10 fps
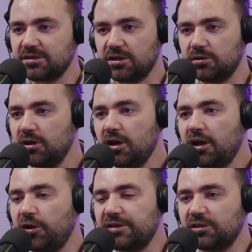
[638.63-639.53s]
So
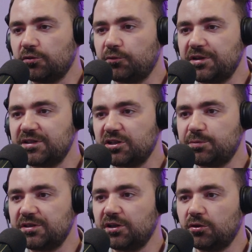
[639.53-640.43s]
I know there's a lot of research
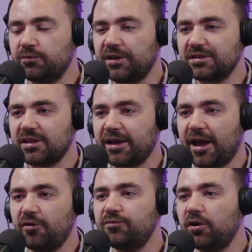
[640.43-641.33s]
being done on things like
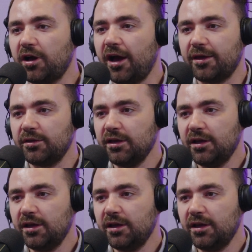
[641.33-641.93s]
how fungi